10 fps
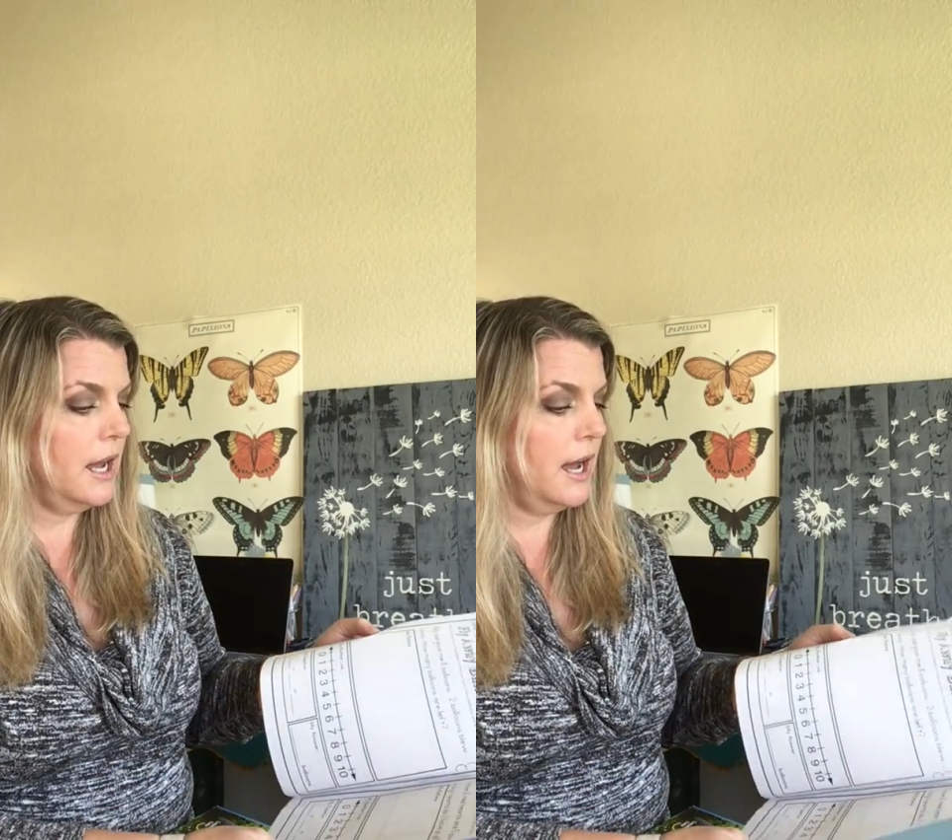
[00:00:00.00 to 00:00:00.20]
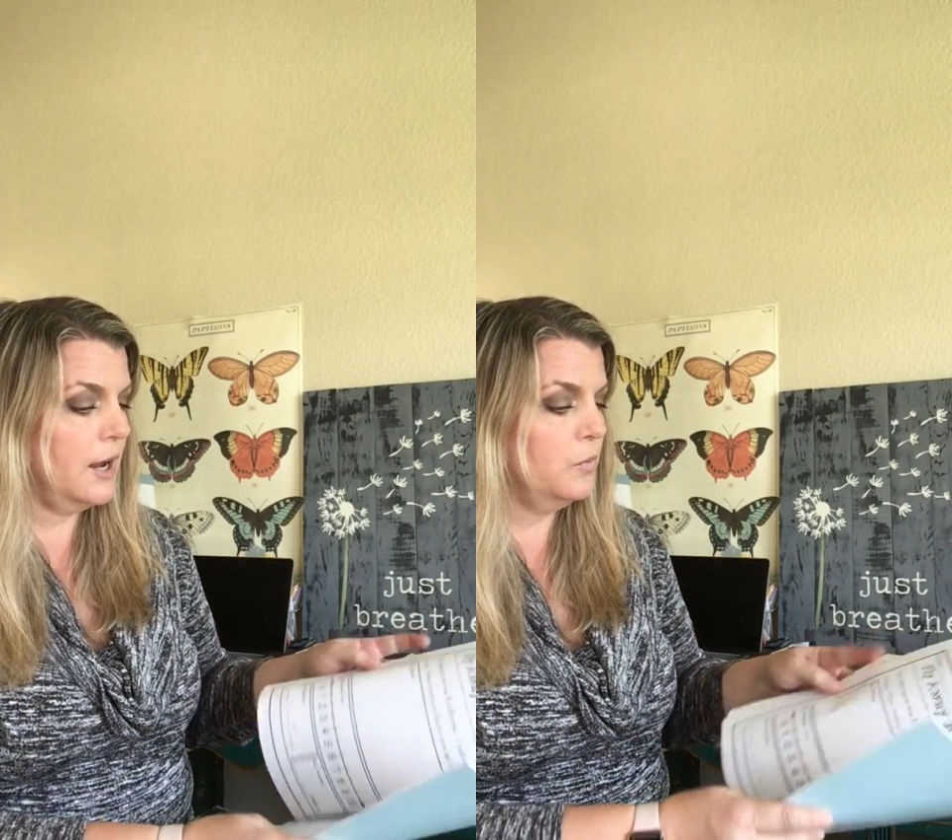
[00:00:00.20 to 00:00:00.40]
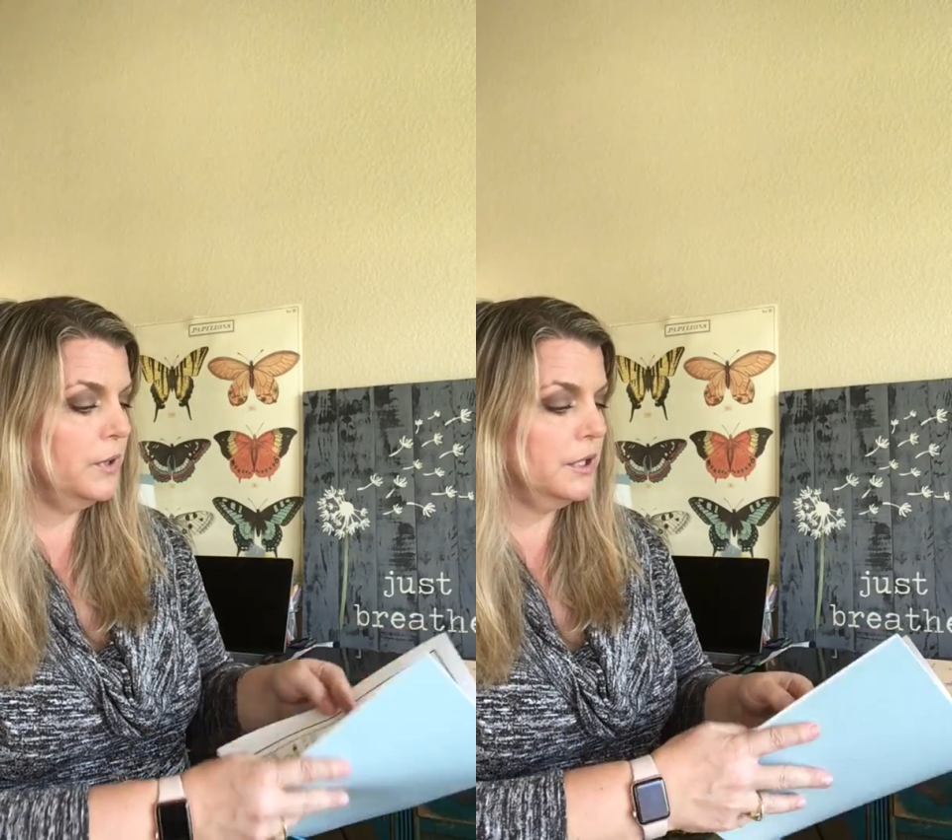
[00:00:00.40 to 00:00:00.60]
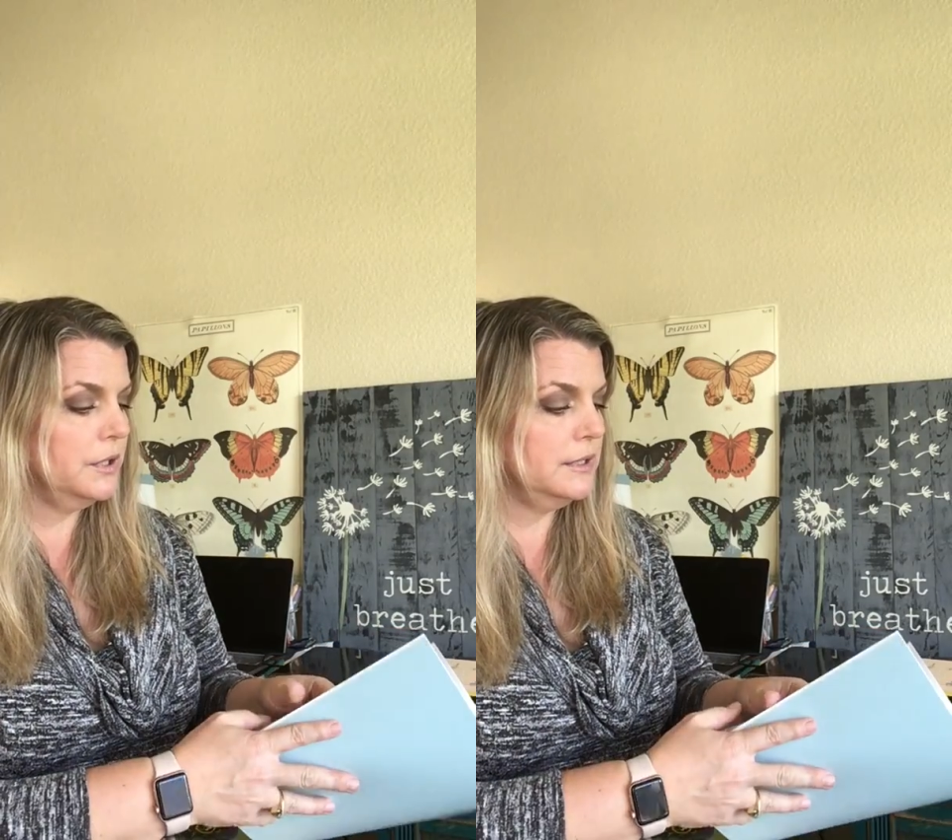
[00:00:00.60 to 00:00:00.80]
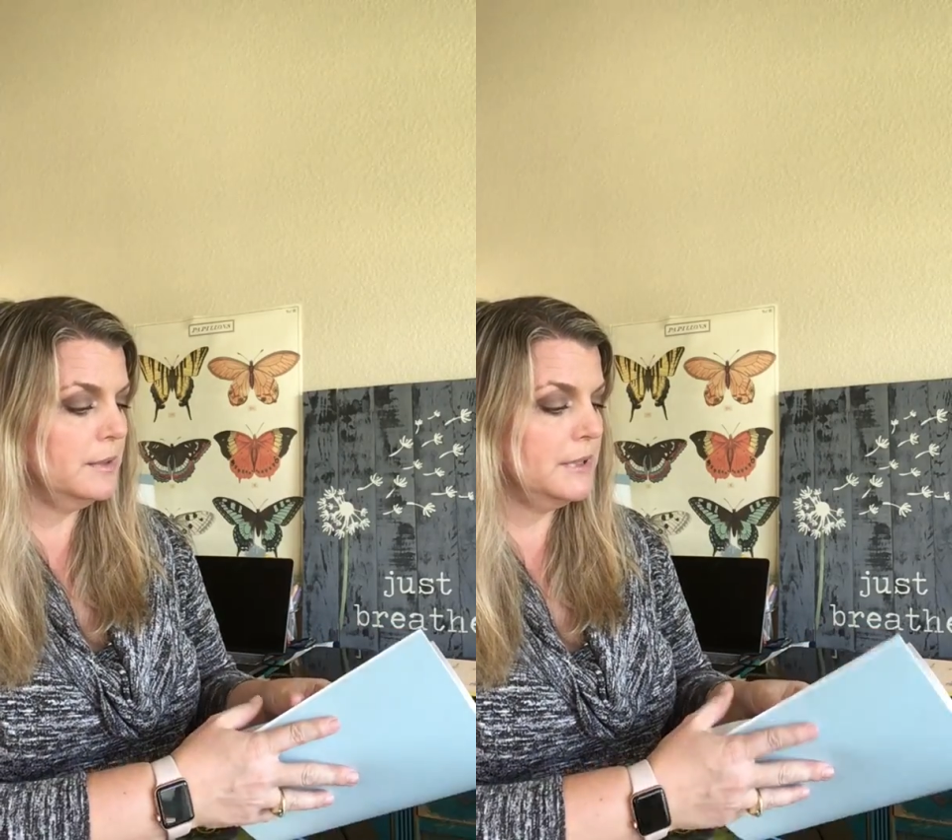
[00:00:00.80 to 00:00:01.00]
I will
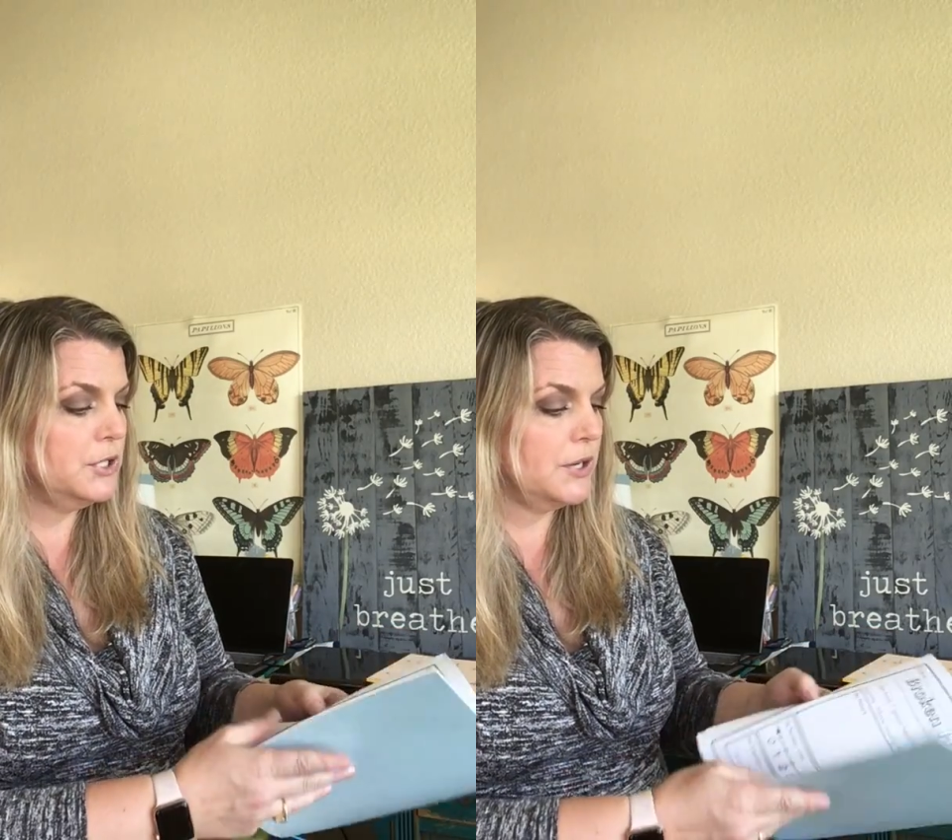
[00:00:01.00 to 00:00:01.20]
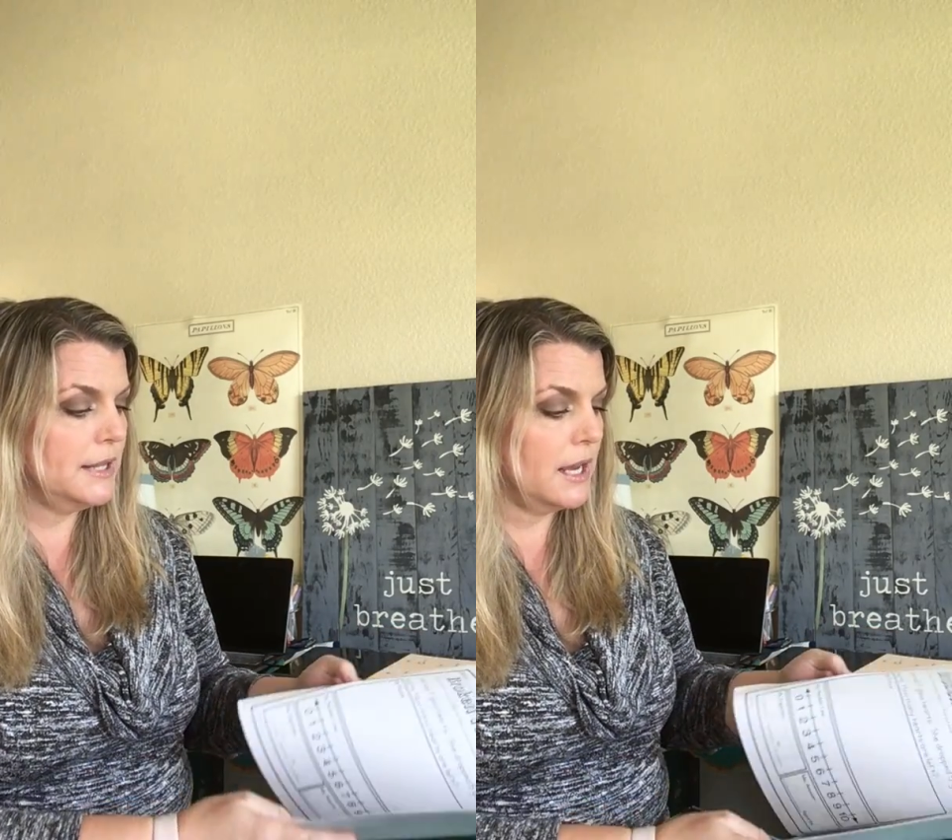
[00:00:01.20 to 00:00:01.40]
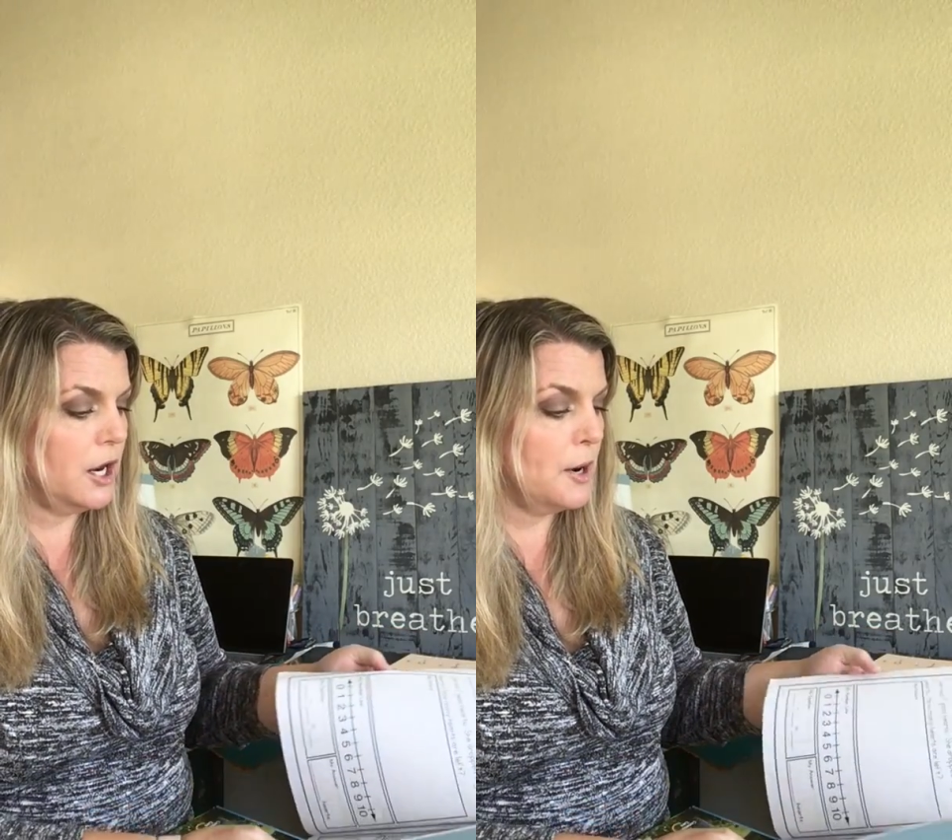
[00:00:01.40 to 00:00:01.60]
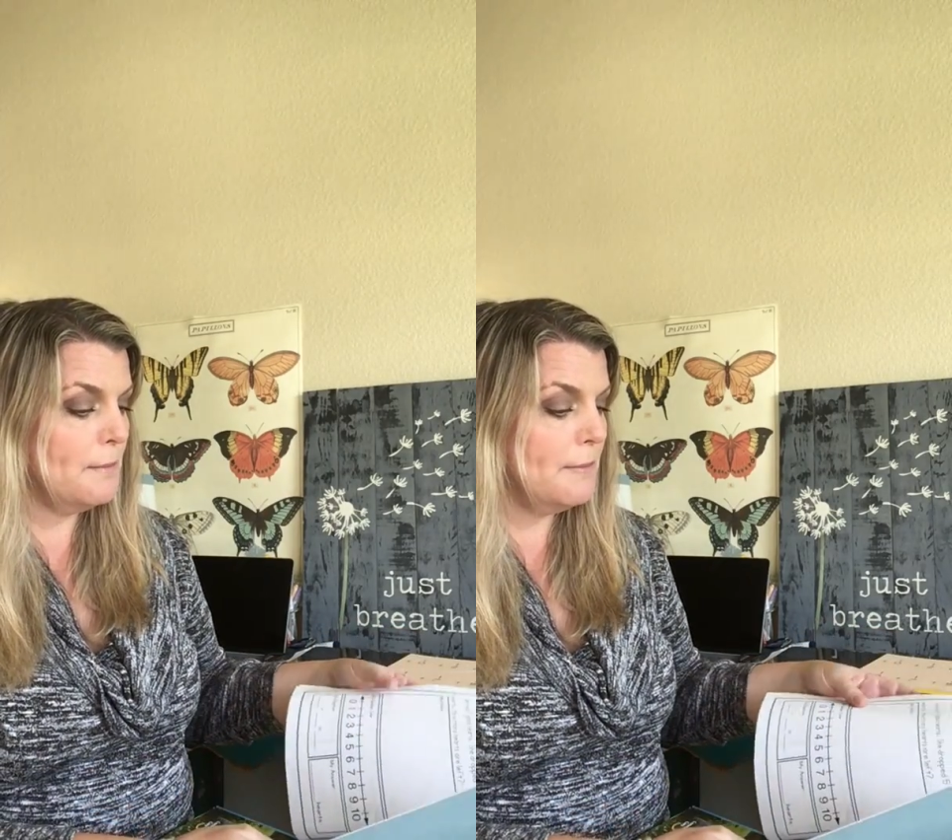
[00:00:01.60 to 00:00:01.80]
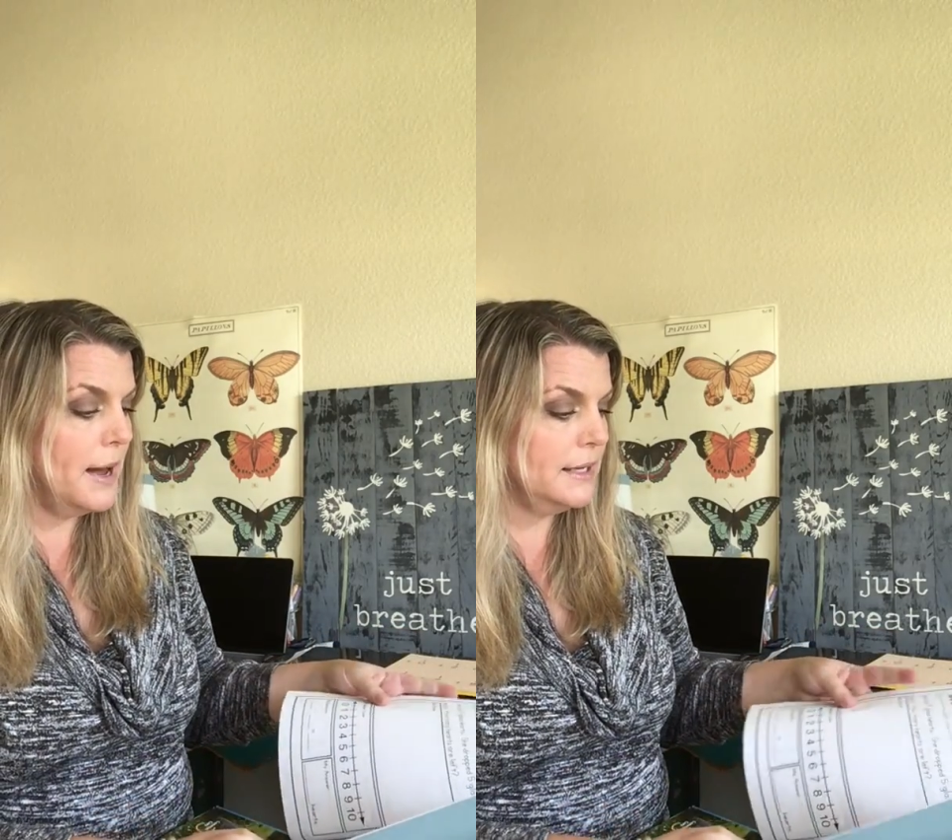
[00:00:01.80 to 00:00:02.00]
demonstrate that
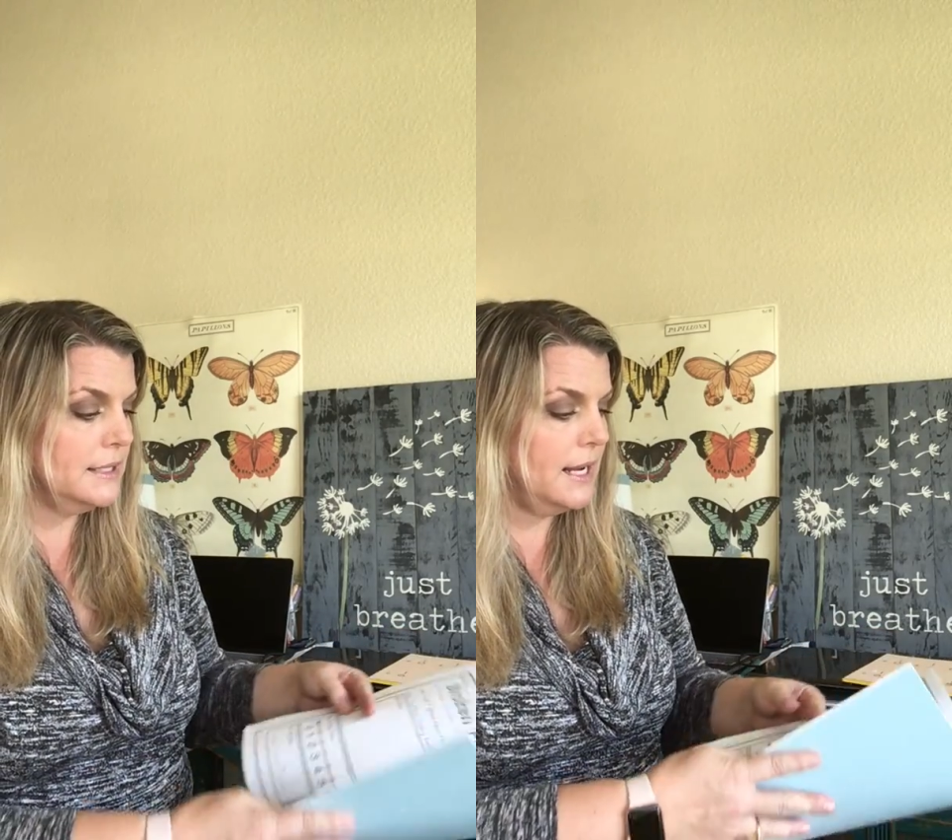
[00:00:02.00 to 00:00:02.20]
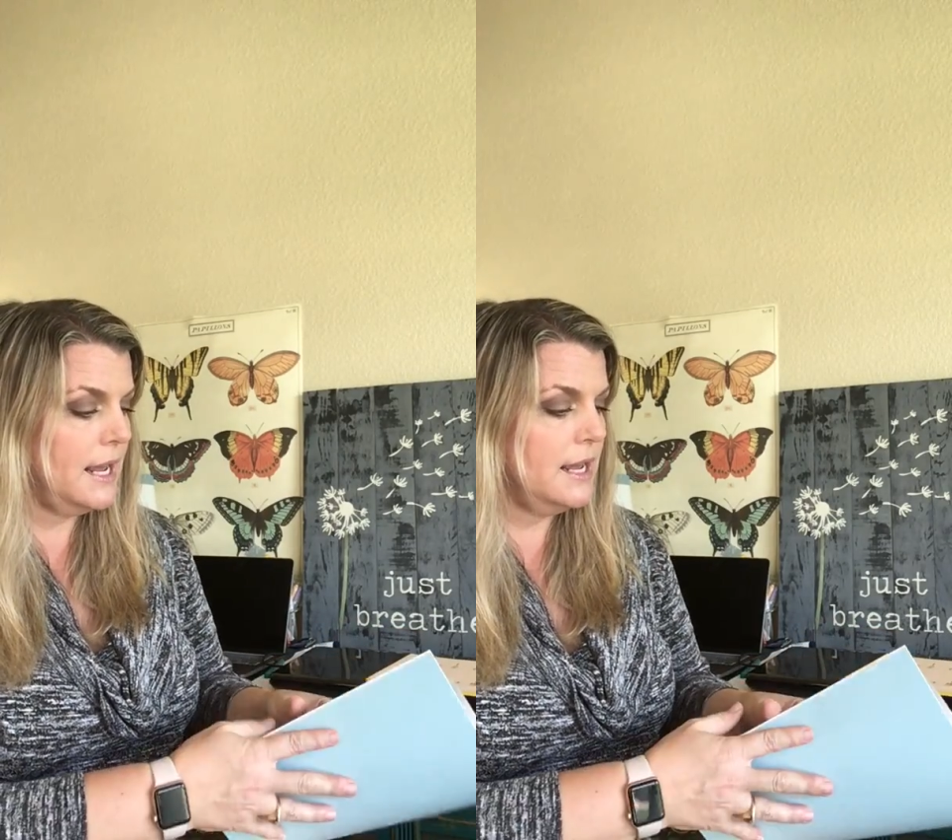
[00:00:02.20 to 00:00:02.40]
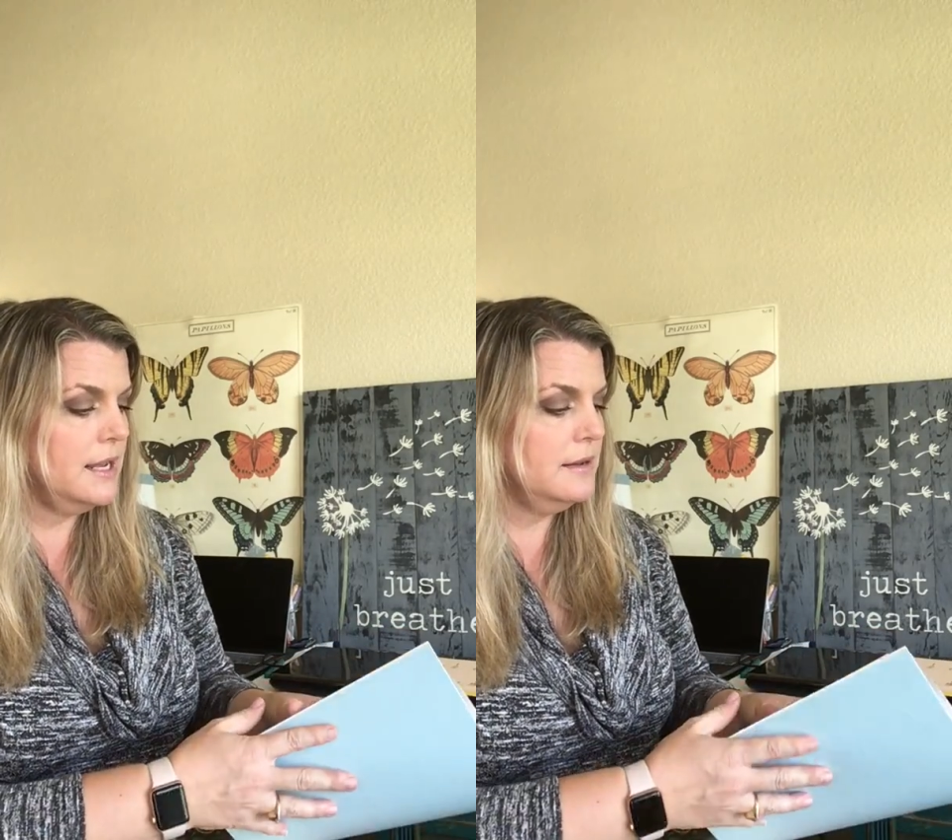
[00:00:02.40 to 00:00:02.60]
on Monday,